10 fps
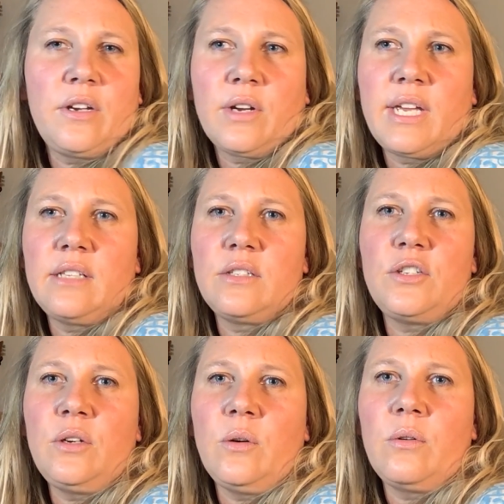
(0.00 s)
do your kids
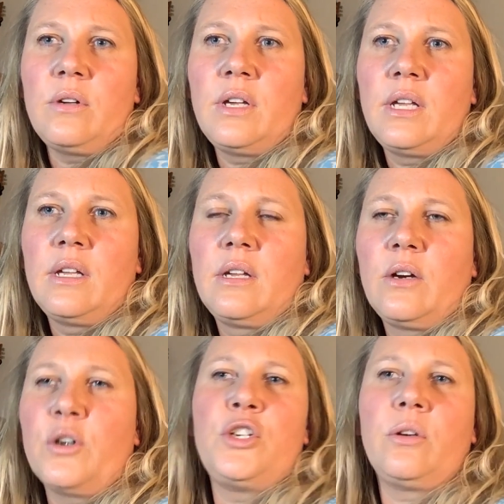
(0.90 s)
do?
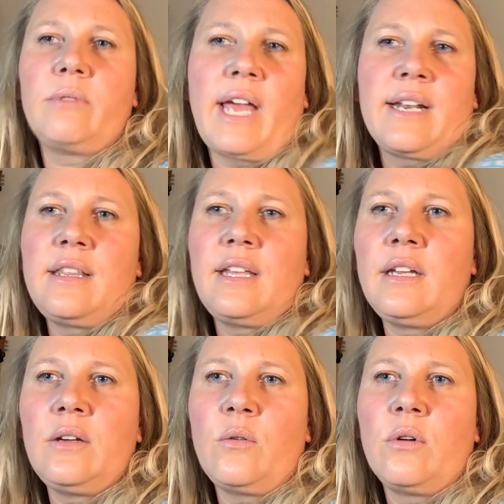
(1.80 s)
Or do you
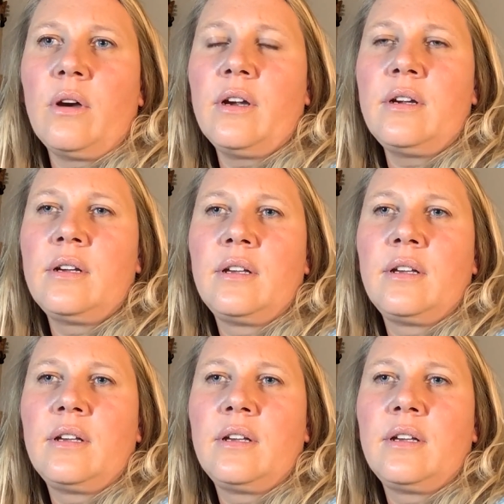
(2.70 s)
anything? Or